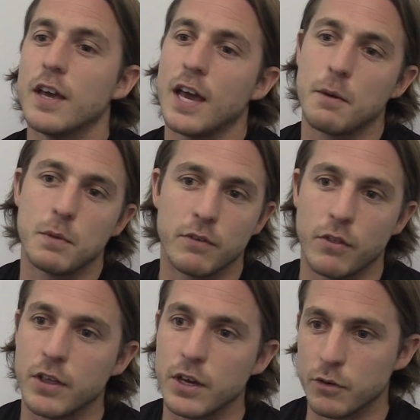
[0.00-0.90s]
how many other
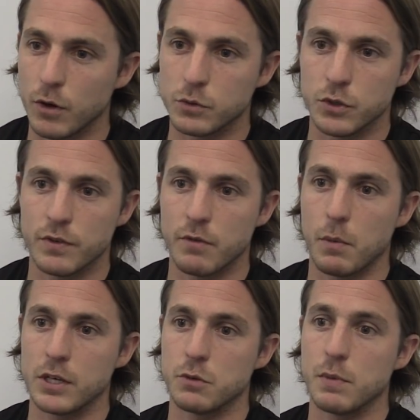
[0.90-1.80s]
30-year-olds who have never
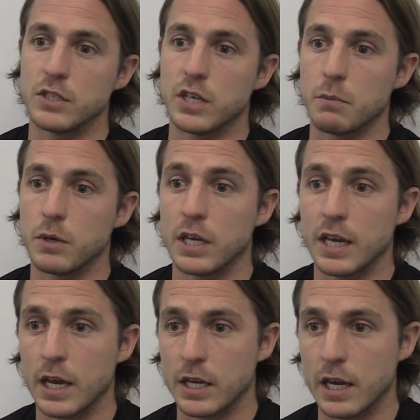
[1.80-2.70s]
managed a men's game are going to
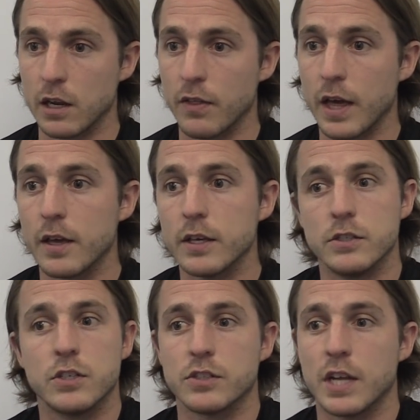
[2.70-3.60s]
get a gig like that.
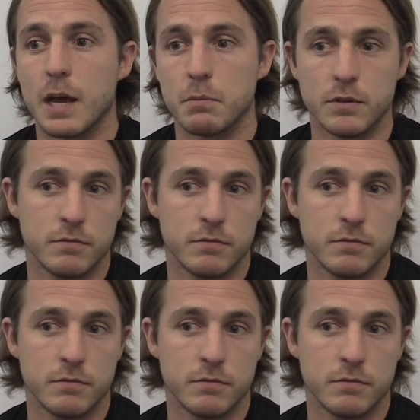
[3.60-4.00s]
It doesn't happen.